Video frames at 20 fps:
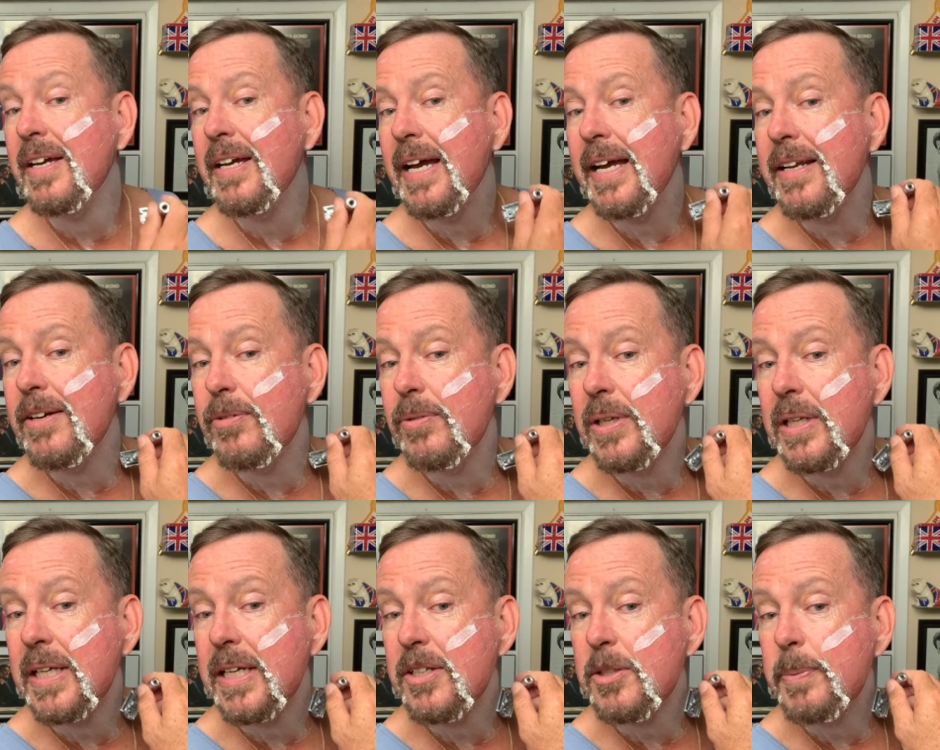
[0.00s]
I didn't
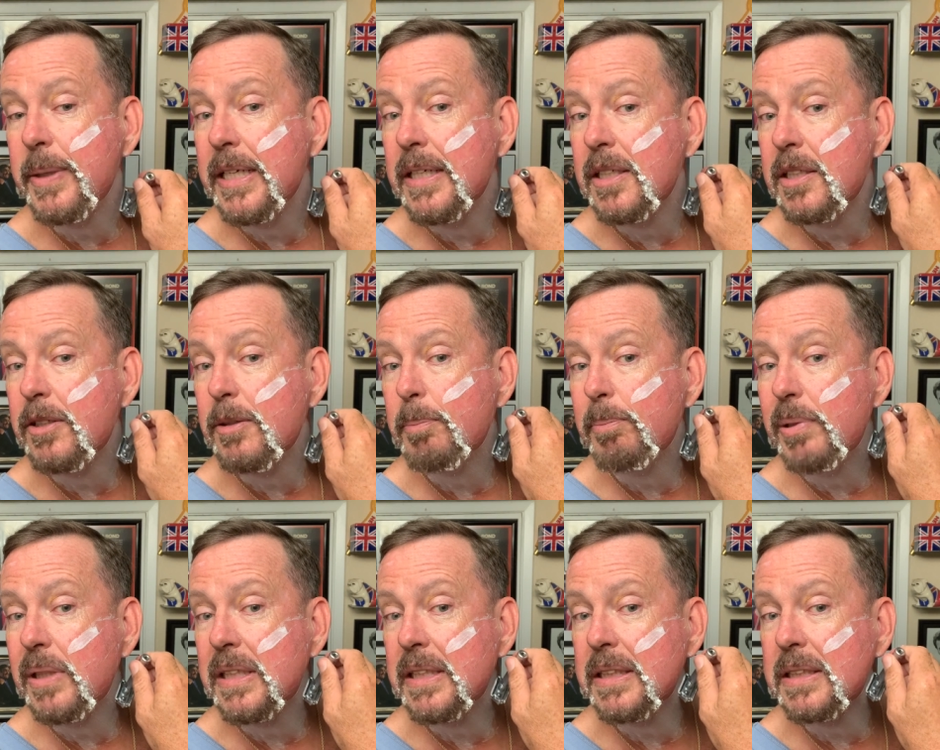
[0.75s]
realize it'd be 100
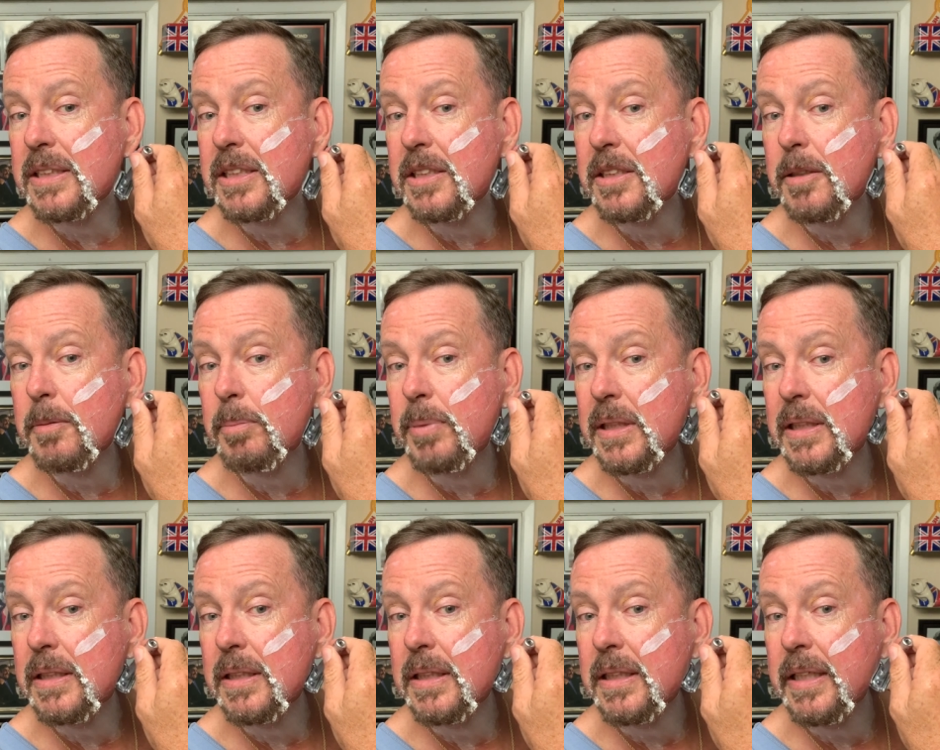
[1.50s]
bucks,
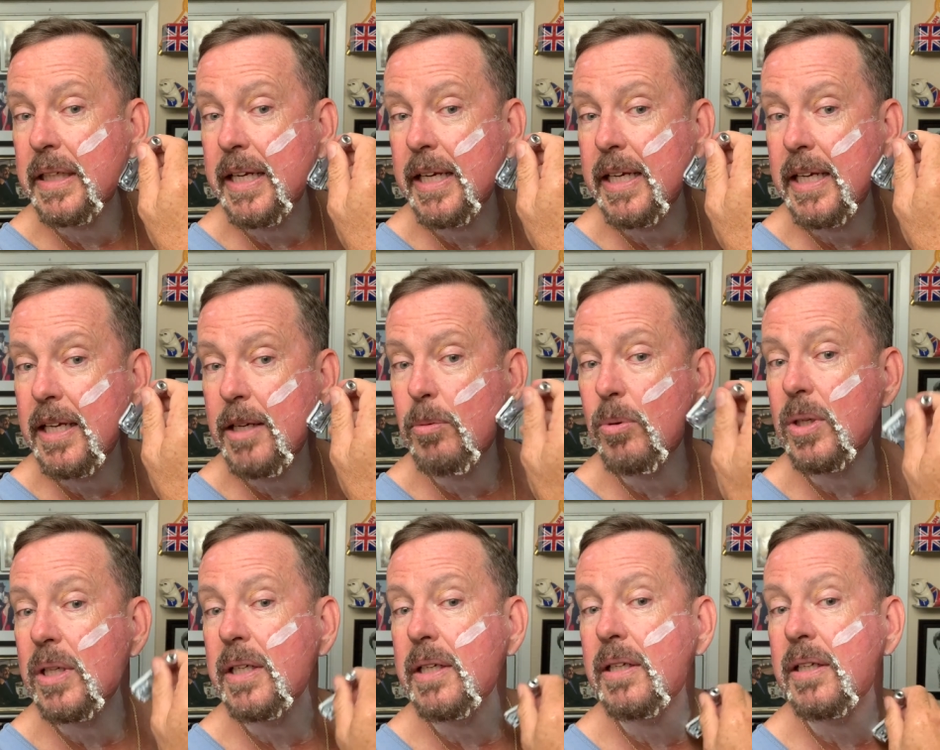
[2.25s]
but uh, hey, he
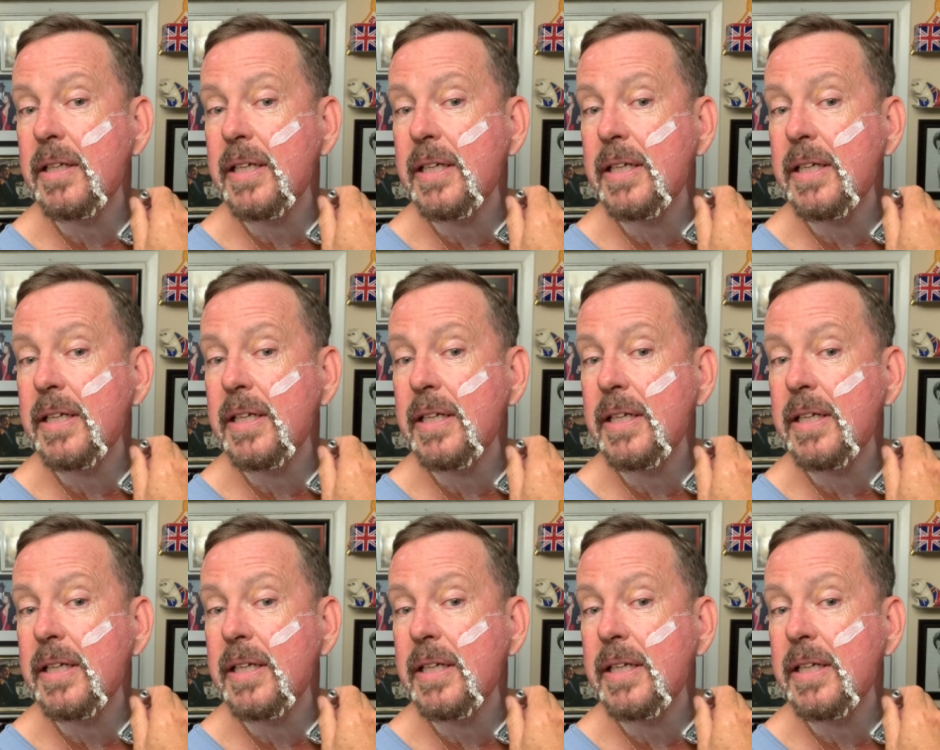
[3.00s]
won.